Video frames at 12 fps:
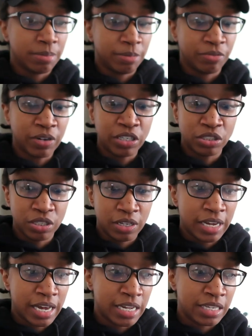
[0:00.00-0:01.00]
before I show
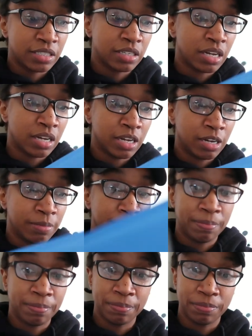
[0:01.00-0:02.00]
you guys
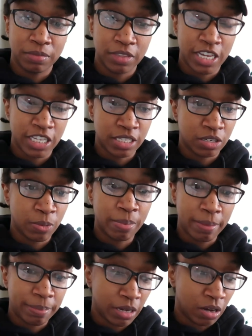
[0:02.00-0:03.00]
his little
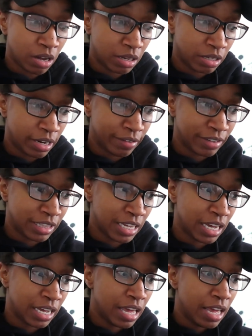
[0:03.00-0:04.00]
puppy haul and
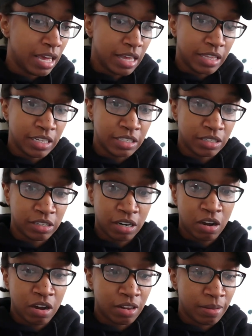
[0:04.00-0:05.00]
everything, these are
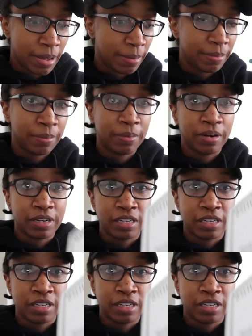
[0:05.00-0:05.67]
all the paperwork